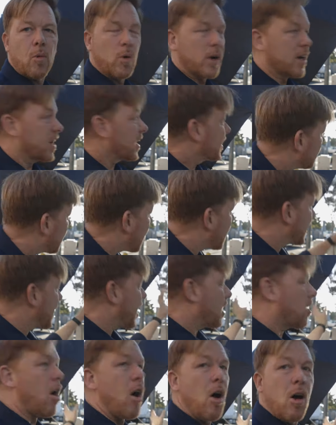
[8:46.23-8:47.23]
we're gonna block
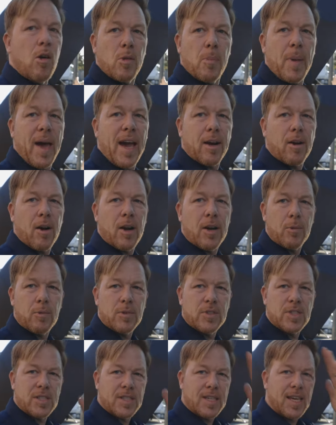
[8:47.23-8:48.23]
out all the background and
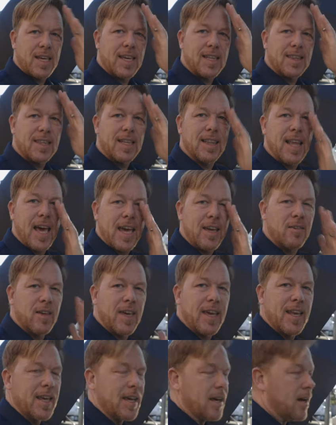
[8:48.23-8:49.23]
we're just gonna get the light
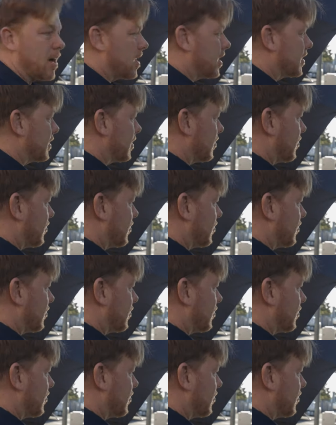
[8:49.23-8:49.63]
hitting on